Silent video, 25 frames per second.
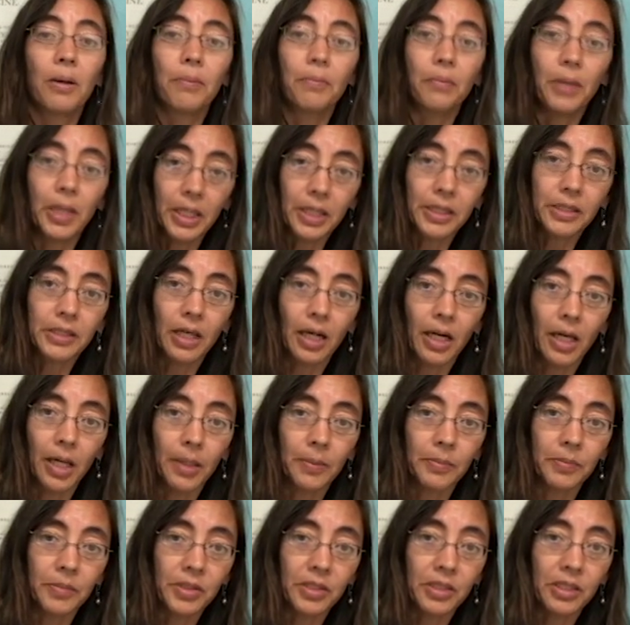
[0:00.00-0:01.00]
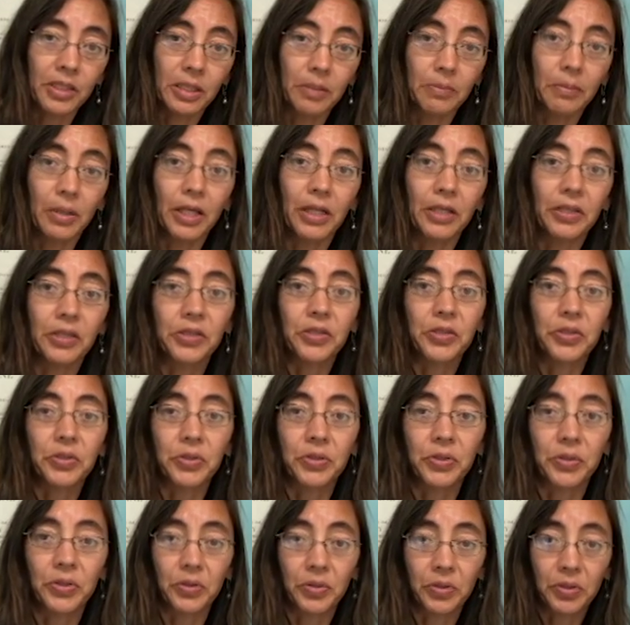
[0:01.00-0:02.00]
Many times in my
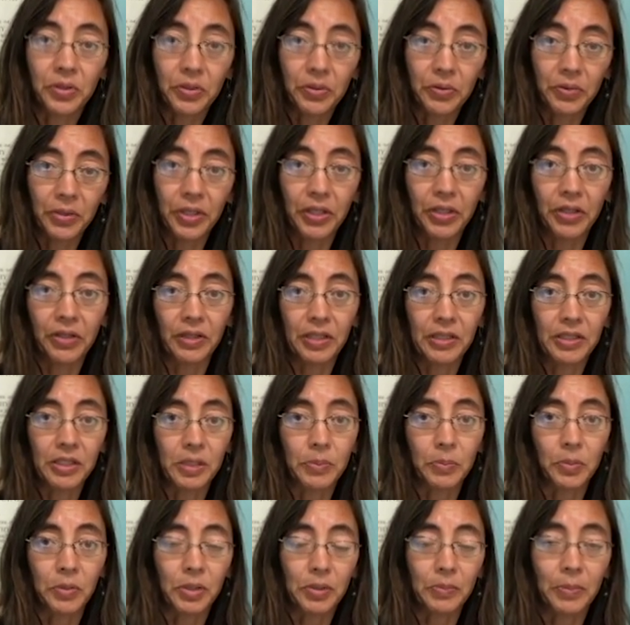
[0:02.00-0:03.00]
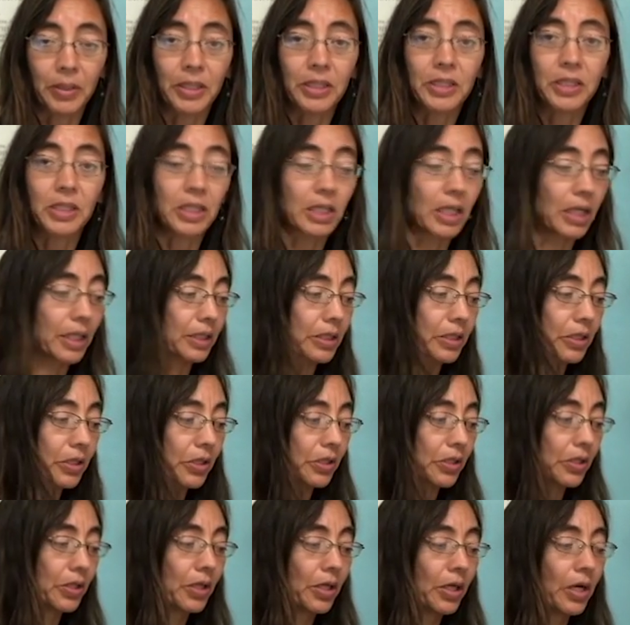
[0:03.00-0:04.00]
initial career as a sports medicine
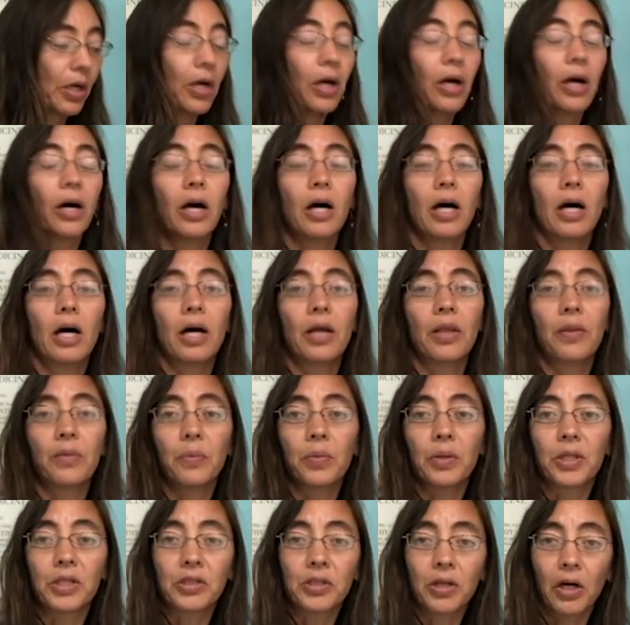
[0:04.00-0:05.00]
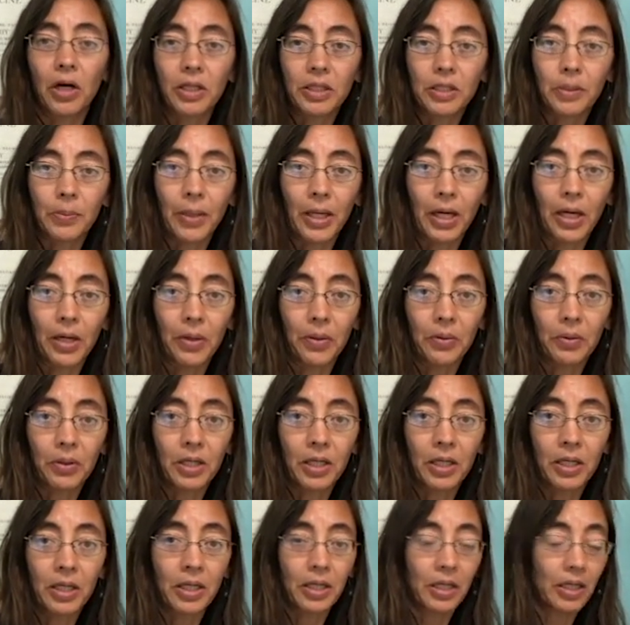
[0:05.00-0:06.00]
doctor, we talked about
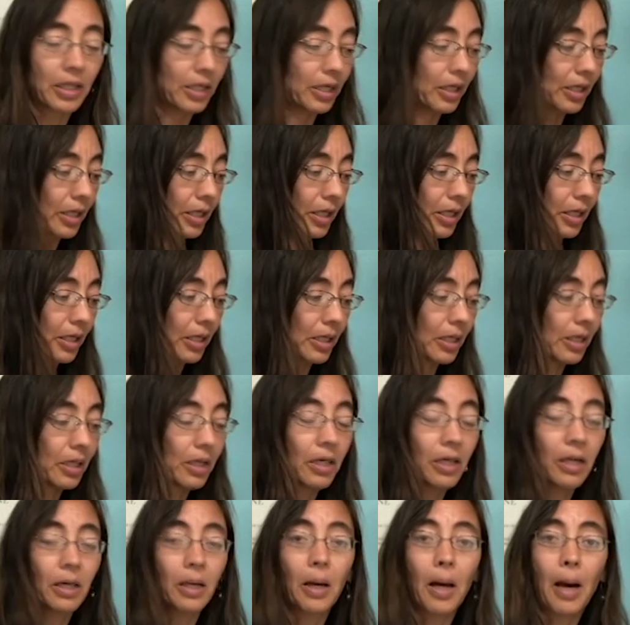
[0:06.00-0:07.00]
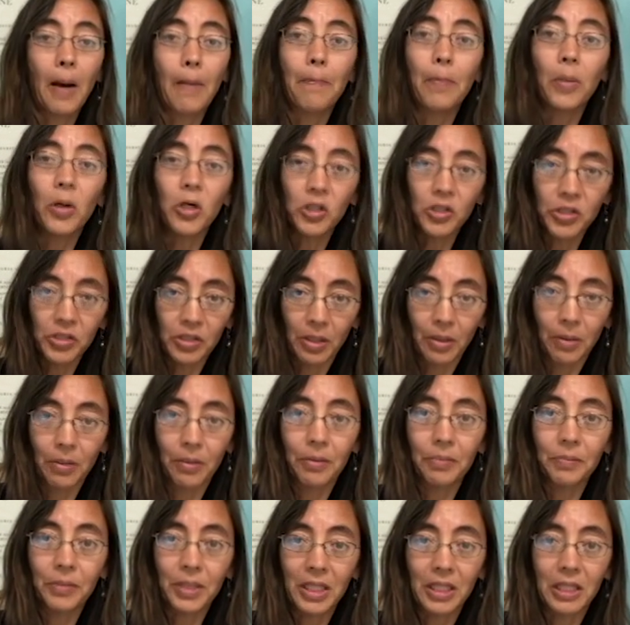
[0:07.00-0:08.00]
a
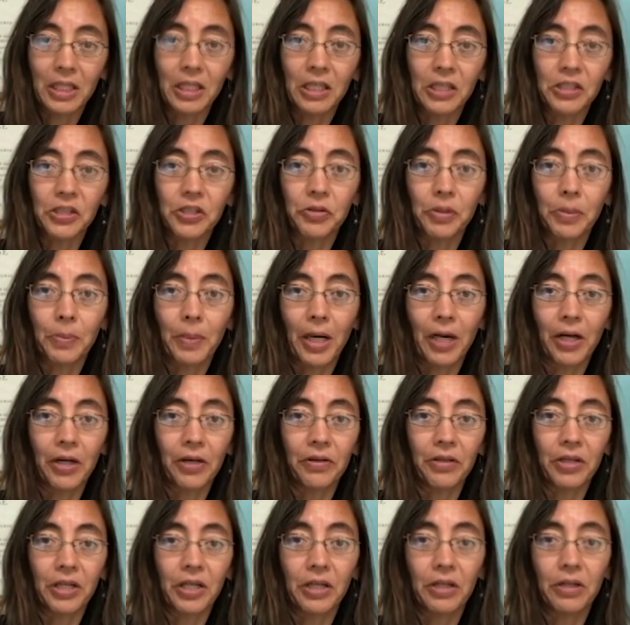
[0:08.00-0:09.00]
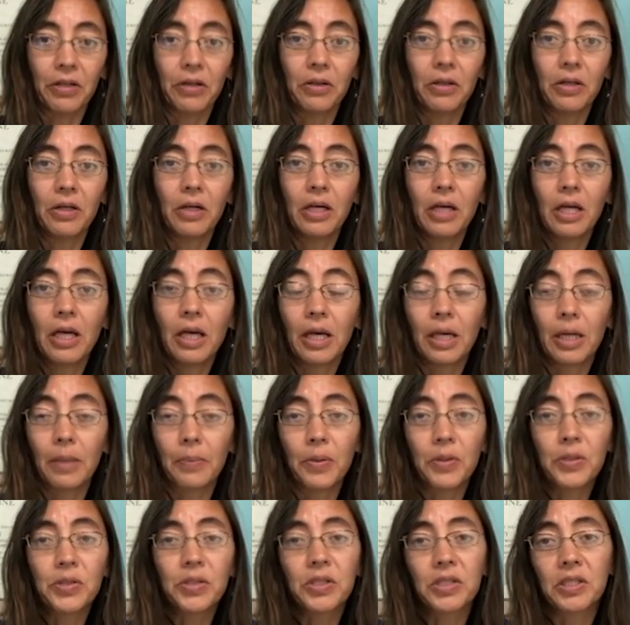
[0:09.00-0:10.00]
bursa being the injury pattern here. And a
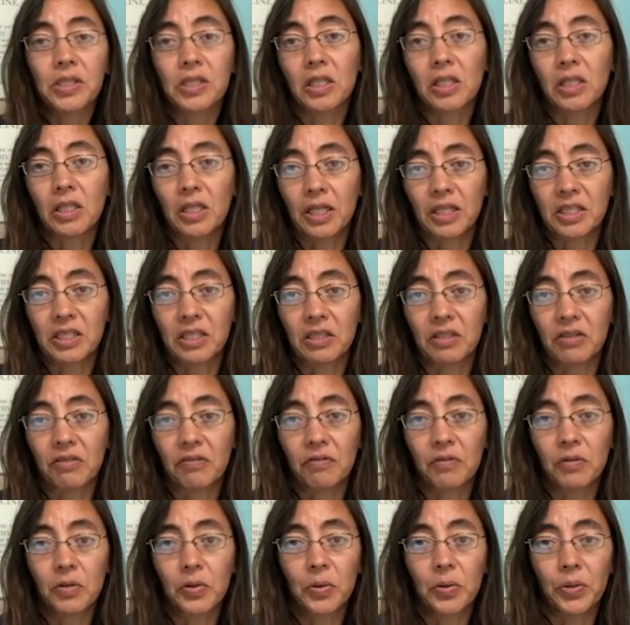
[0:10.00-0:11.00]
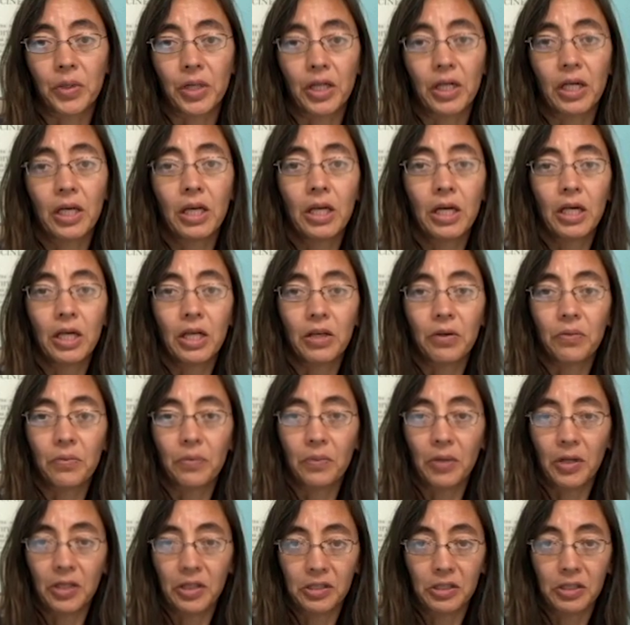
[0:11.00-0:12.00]
bursa is a collection of fluid. It
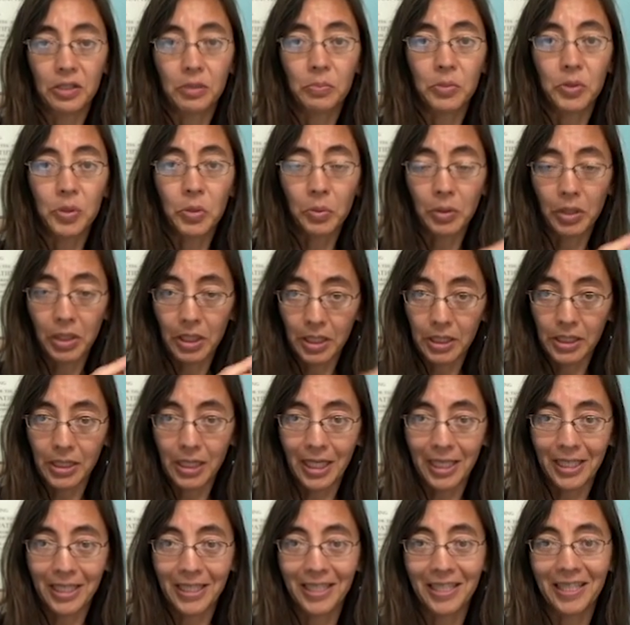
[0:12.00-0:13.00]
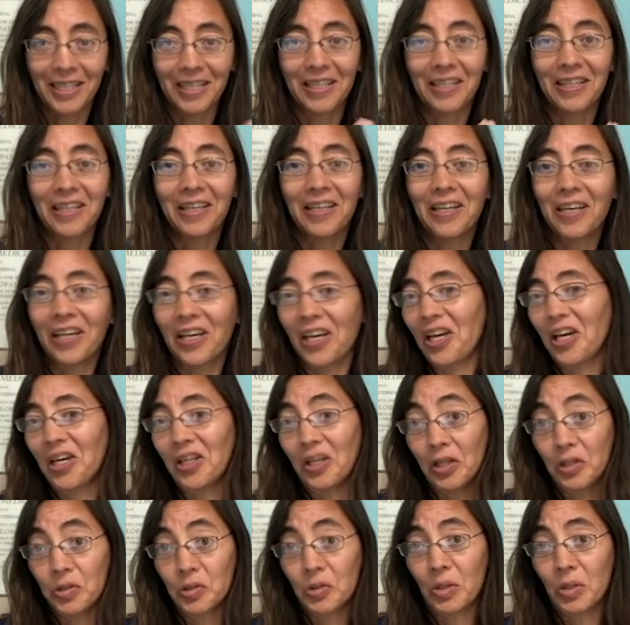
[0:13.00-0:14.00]
runs between a tendon and